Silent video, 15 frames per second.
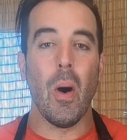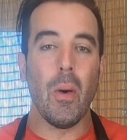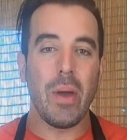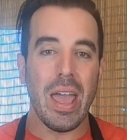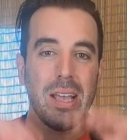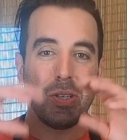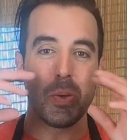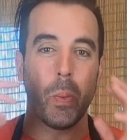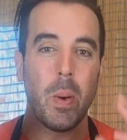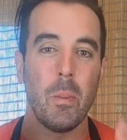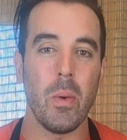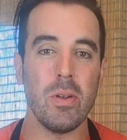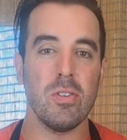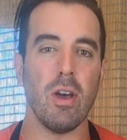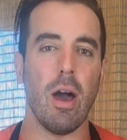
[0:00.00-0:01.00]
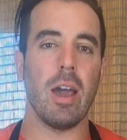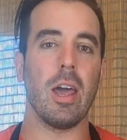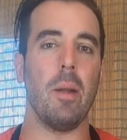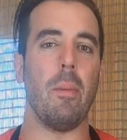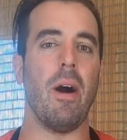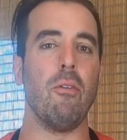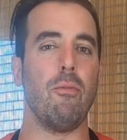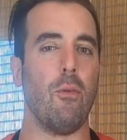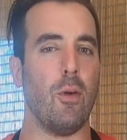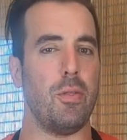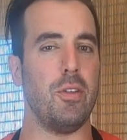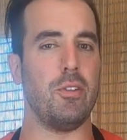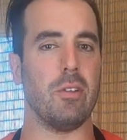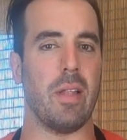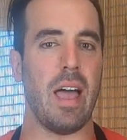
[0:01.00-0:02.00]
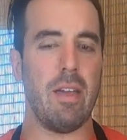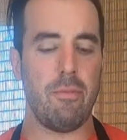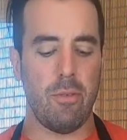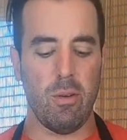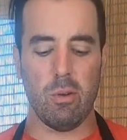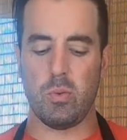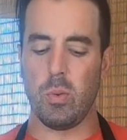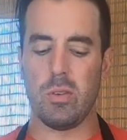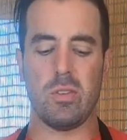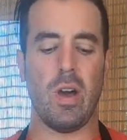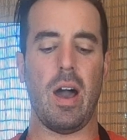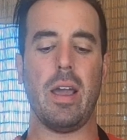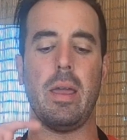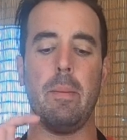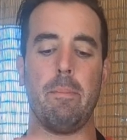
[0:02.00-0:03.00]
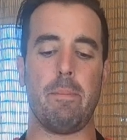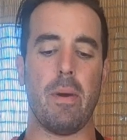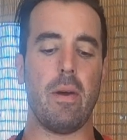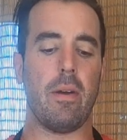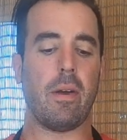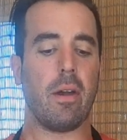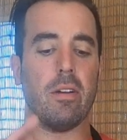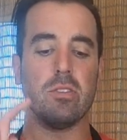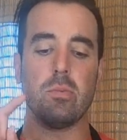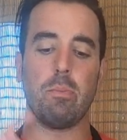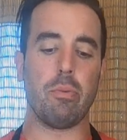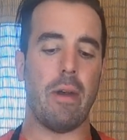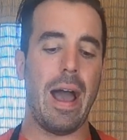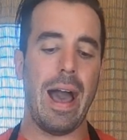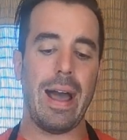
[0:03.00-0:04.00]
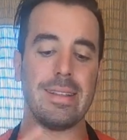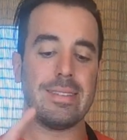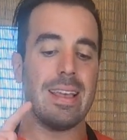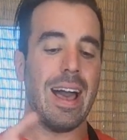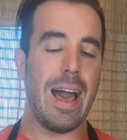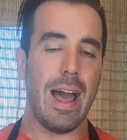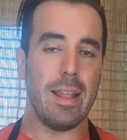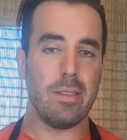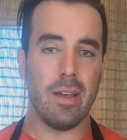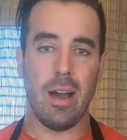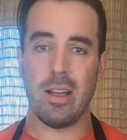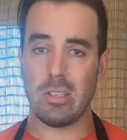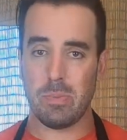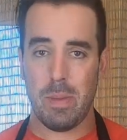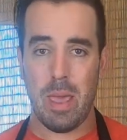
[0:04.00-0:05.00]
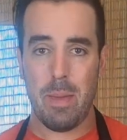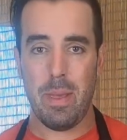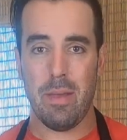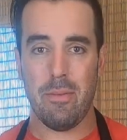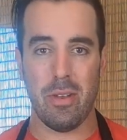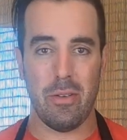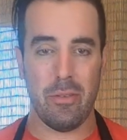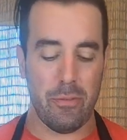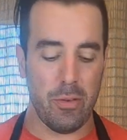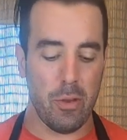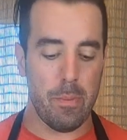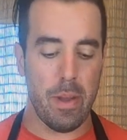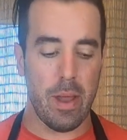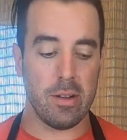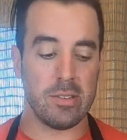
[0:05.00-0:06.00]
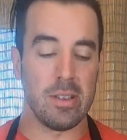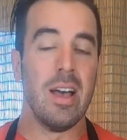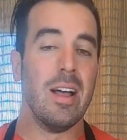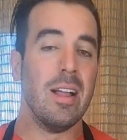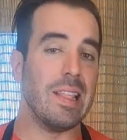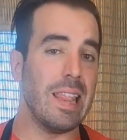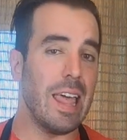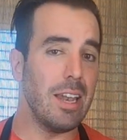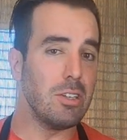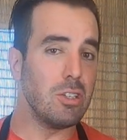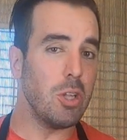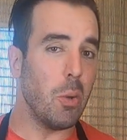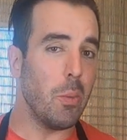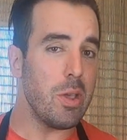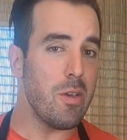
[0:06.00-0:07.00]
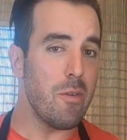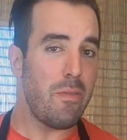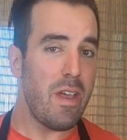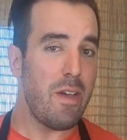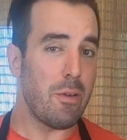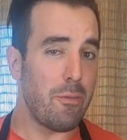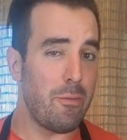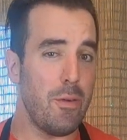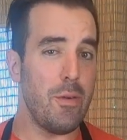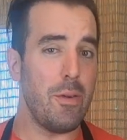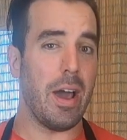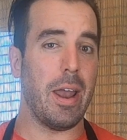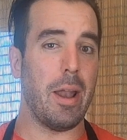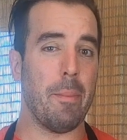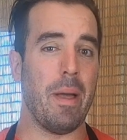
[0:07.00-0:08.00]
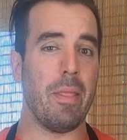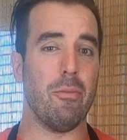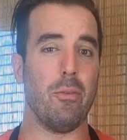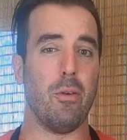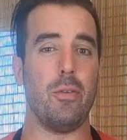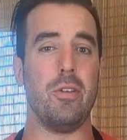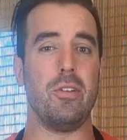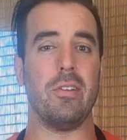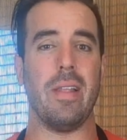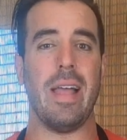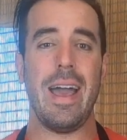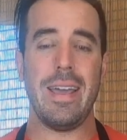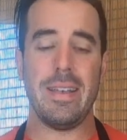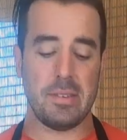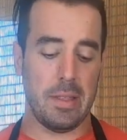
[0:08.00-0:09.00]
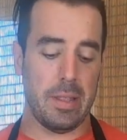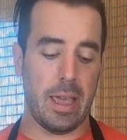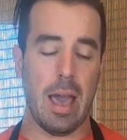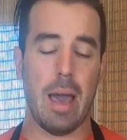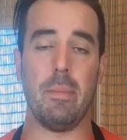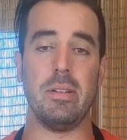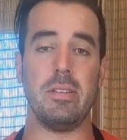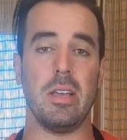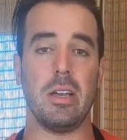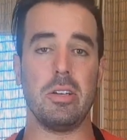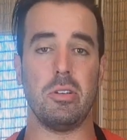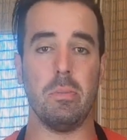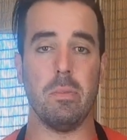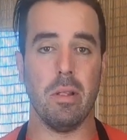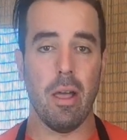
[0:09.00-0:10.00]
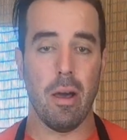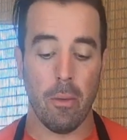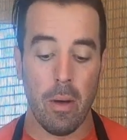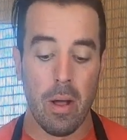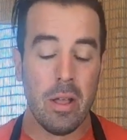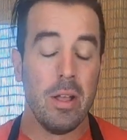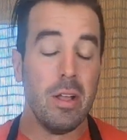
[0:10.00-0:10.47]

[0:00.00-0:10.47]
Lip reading: Okay, so when we're talking about 4th of July foods, we're talking burgers, brats, hot dogs, maybe even a few beers. Let us know what your favorite food item on the 4th of July is in the comment section below.